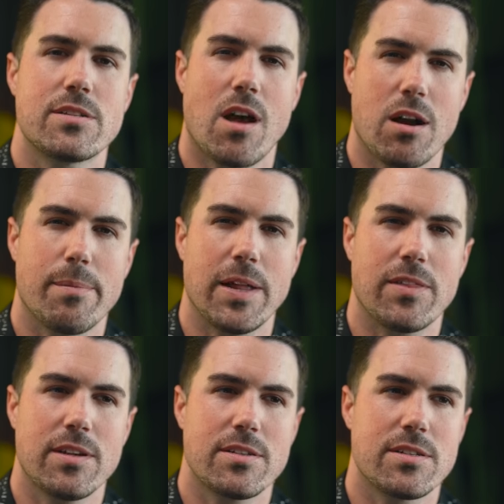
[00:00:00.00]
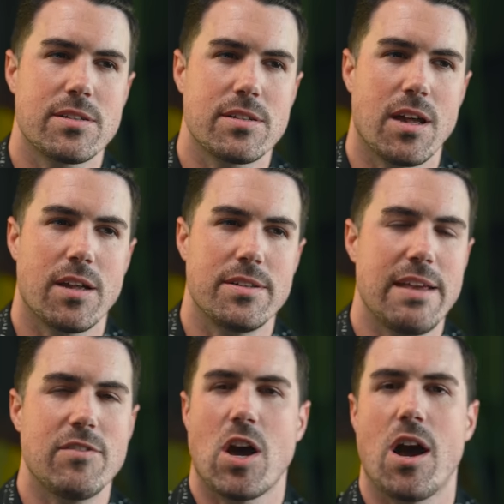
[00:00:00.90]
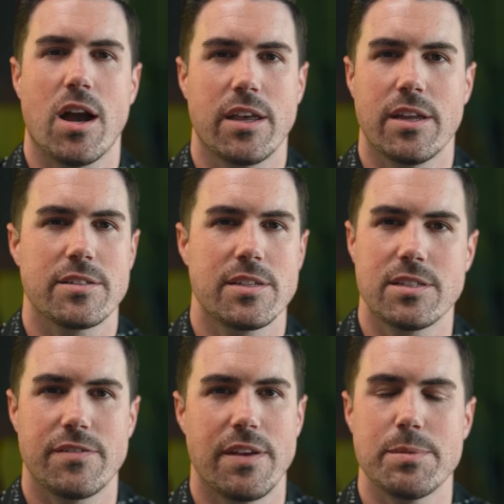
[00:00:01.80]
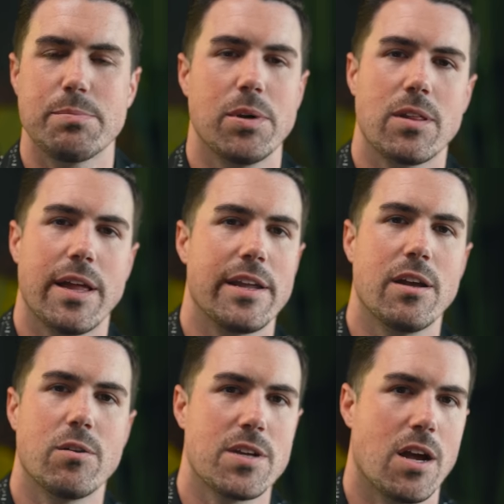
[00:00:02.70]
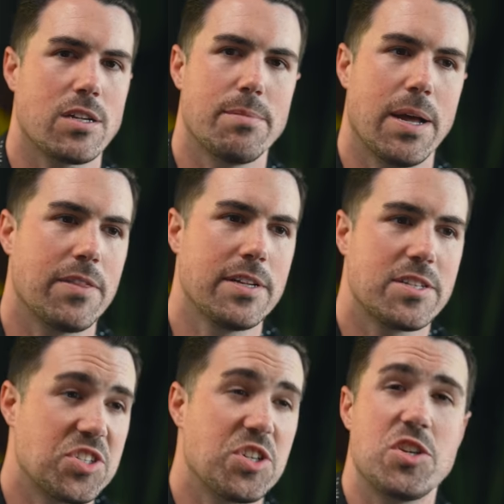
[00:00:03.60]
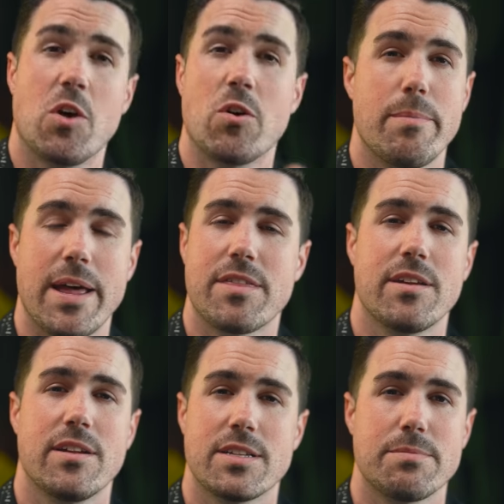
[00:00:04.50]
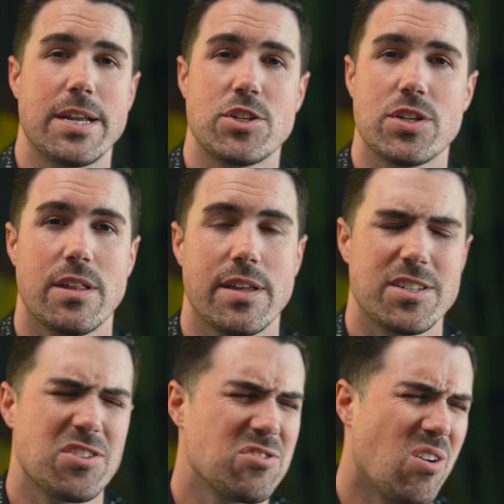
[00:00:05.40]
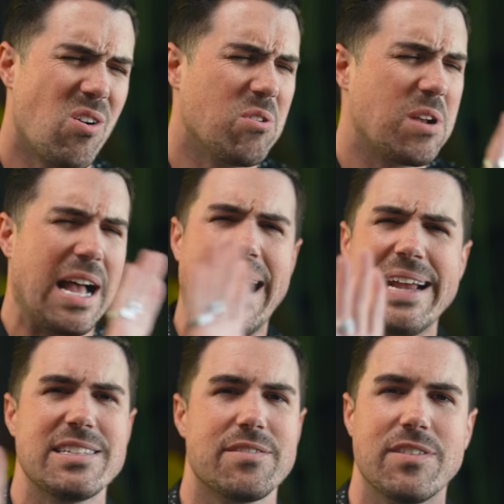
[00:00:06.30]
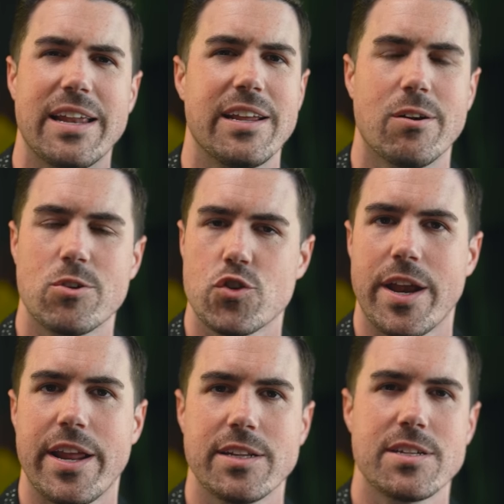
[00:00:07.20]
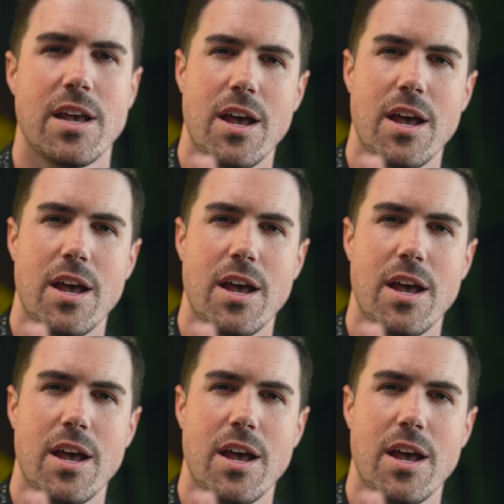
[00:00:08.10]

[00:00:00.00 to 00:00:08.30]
talk about this. David Hawkins in his famous book, Letting Go, talks about this. Sedona Method has mentioned this. There's all kinds of letting go trainings,